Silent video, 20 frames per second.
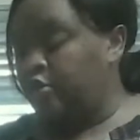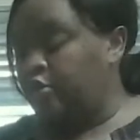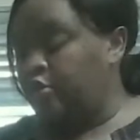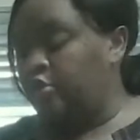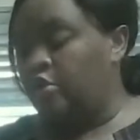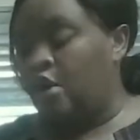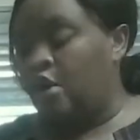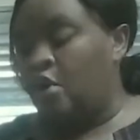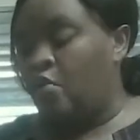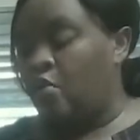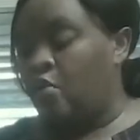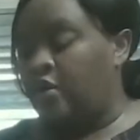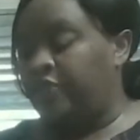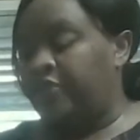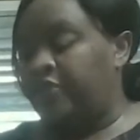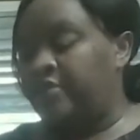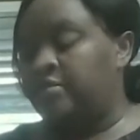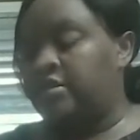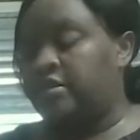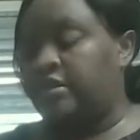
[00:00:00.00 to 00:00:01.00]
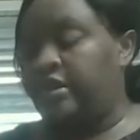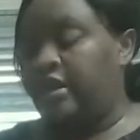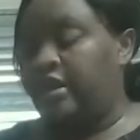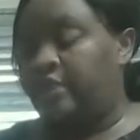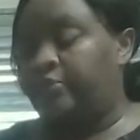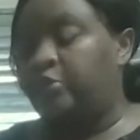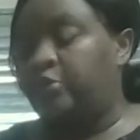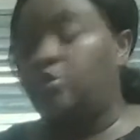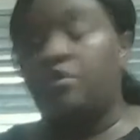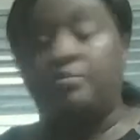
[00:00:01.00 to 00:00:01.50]
you don't want them to help
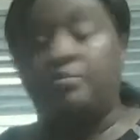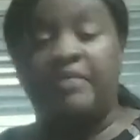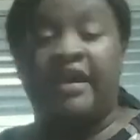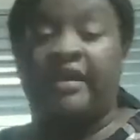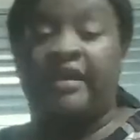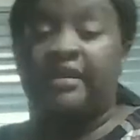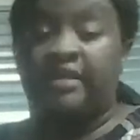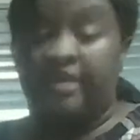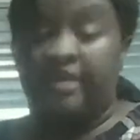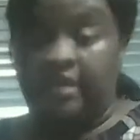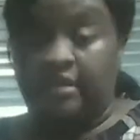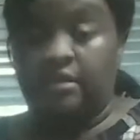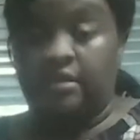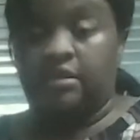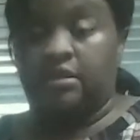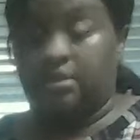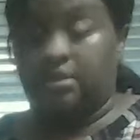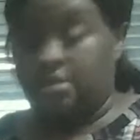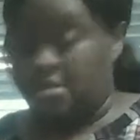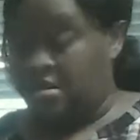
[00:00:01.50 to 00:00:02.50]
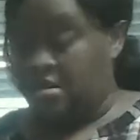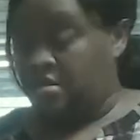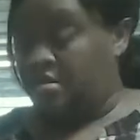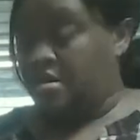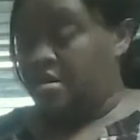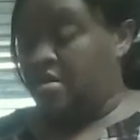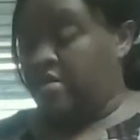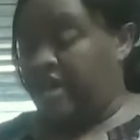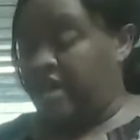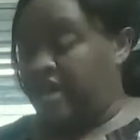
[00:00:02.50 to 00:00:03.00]
you to make this,
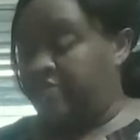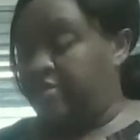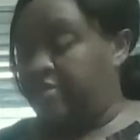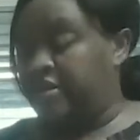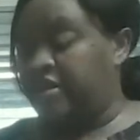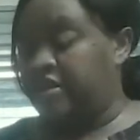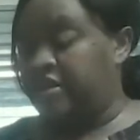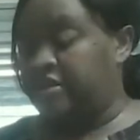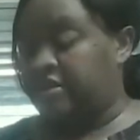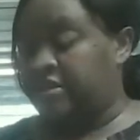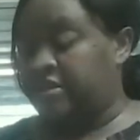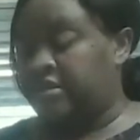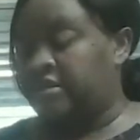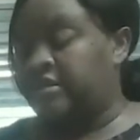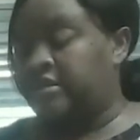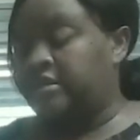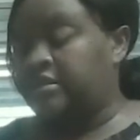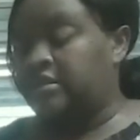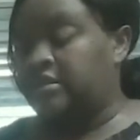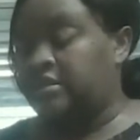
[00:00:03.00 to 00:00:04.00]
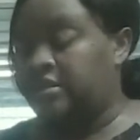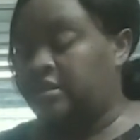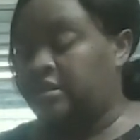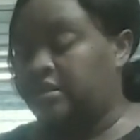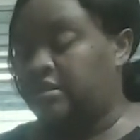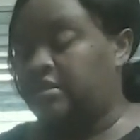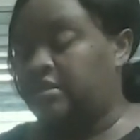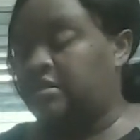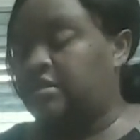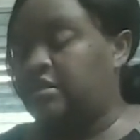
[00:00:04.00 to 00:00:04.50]
okay? Because it's the
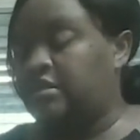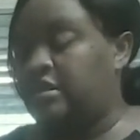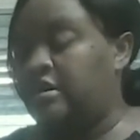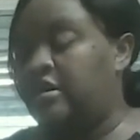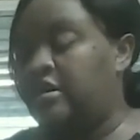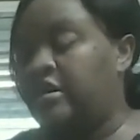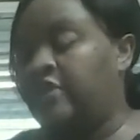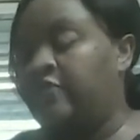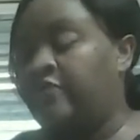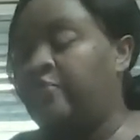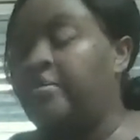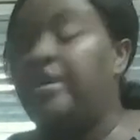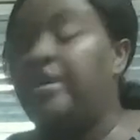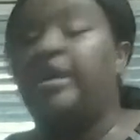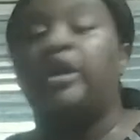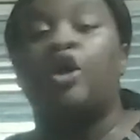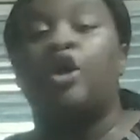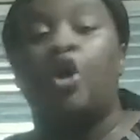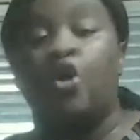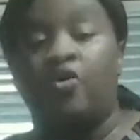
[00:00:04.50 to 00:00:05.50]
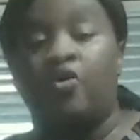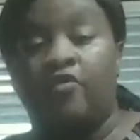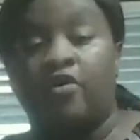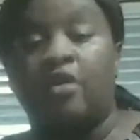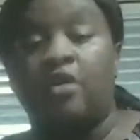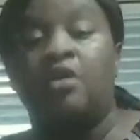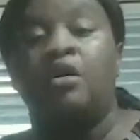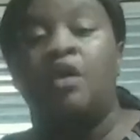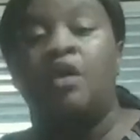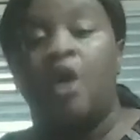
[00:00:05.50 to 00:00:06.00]
consistency of being
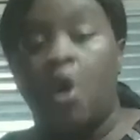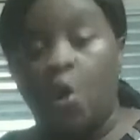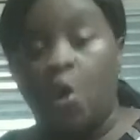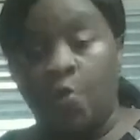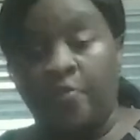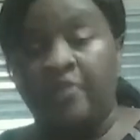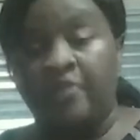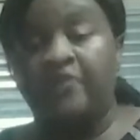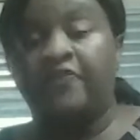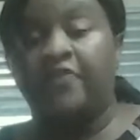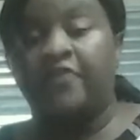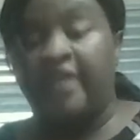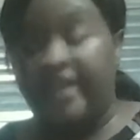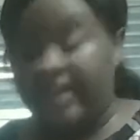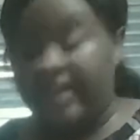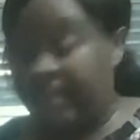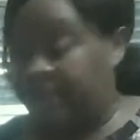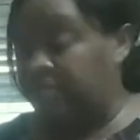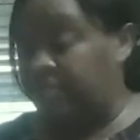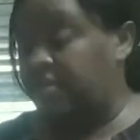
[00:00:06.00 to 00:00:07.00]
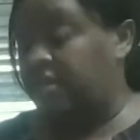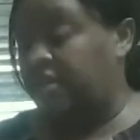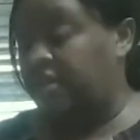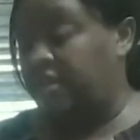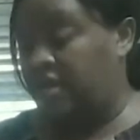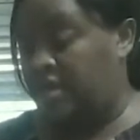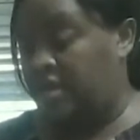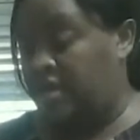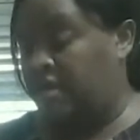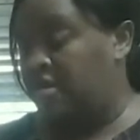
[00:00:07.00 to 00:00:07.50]
over open flames and
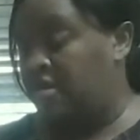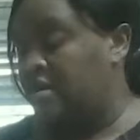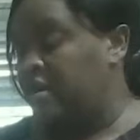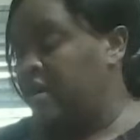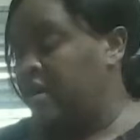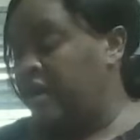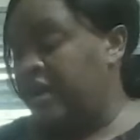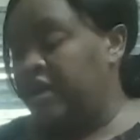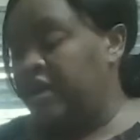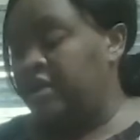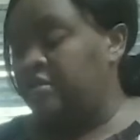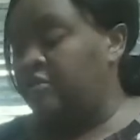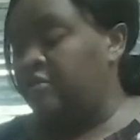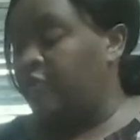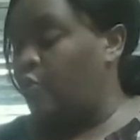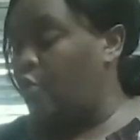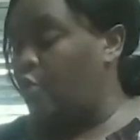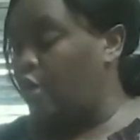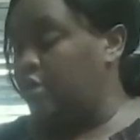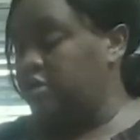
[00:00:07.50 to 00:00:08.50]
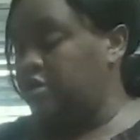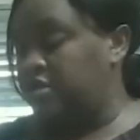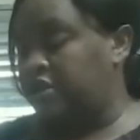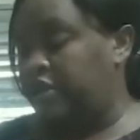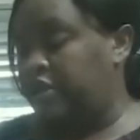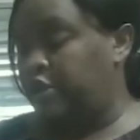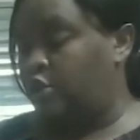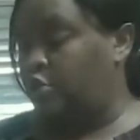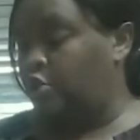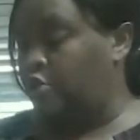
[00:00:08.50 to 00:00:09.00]
heat. And the worst
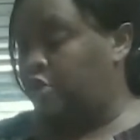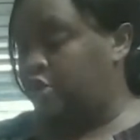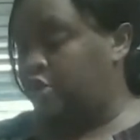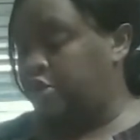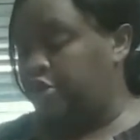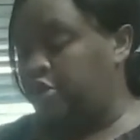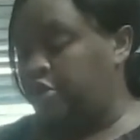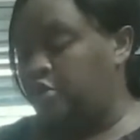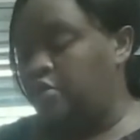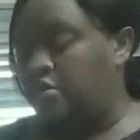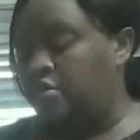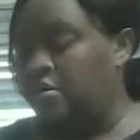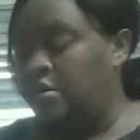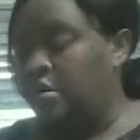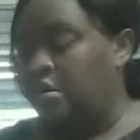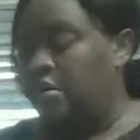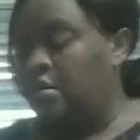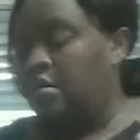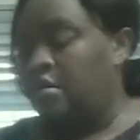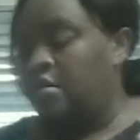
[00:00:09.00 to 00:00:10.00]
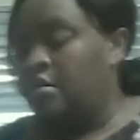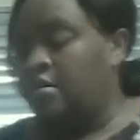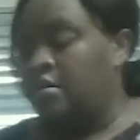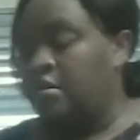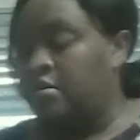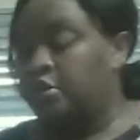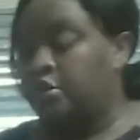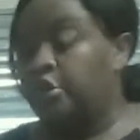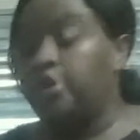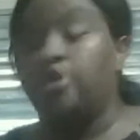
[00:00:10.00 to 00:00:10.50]
thing you could do
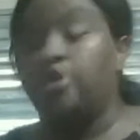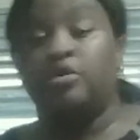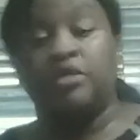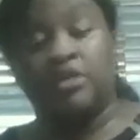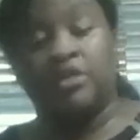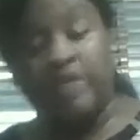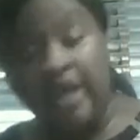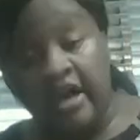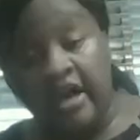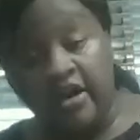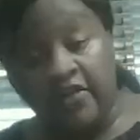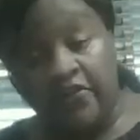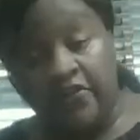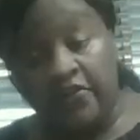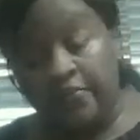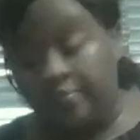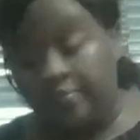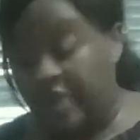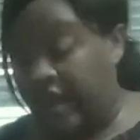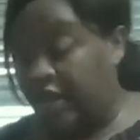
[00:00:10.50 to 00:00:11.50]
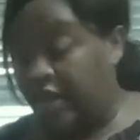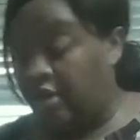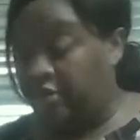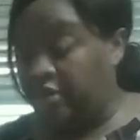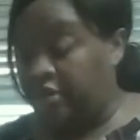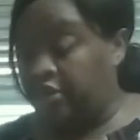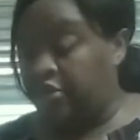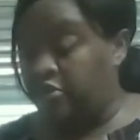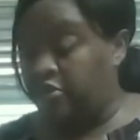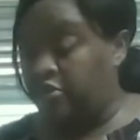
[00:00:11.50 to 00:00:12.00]
to yourself, not
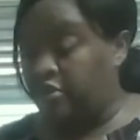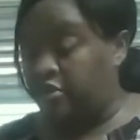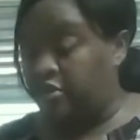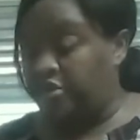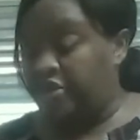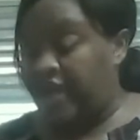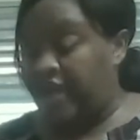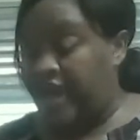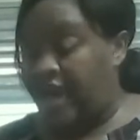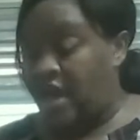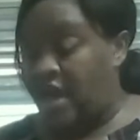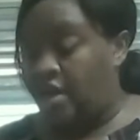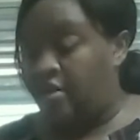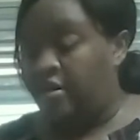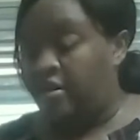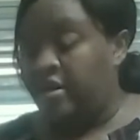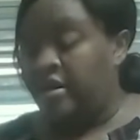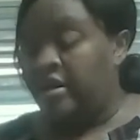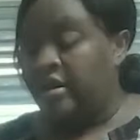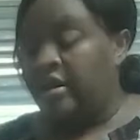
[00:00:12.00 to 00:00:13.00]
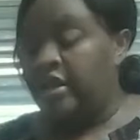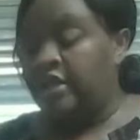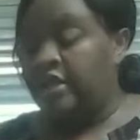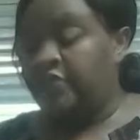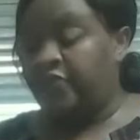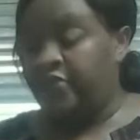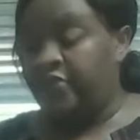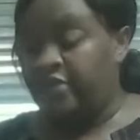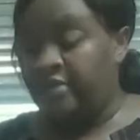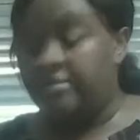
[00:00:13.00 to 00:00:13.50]
only to your child, is
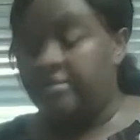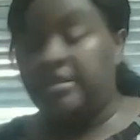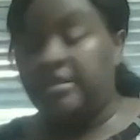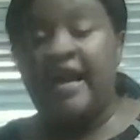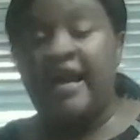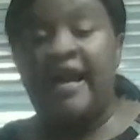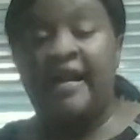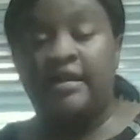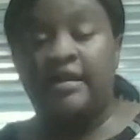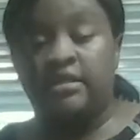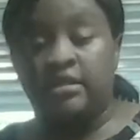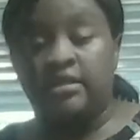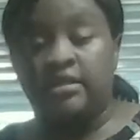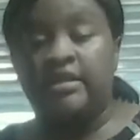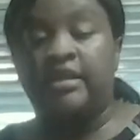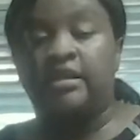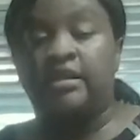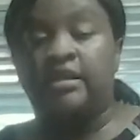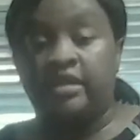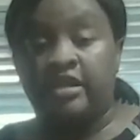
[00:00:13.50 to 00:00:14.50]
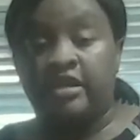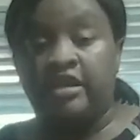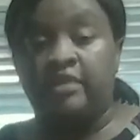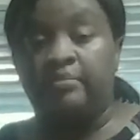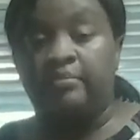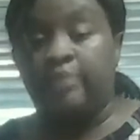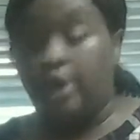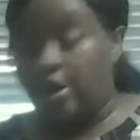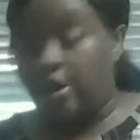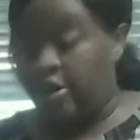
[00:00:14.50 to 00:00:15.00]
for them to accidentally get
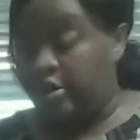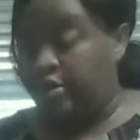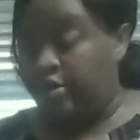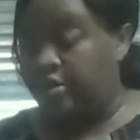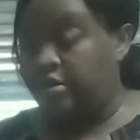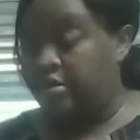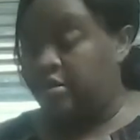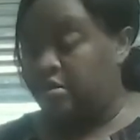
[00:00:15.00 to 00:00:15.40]
burned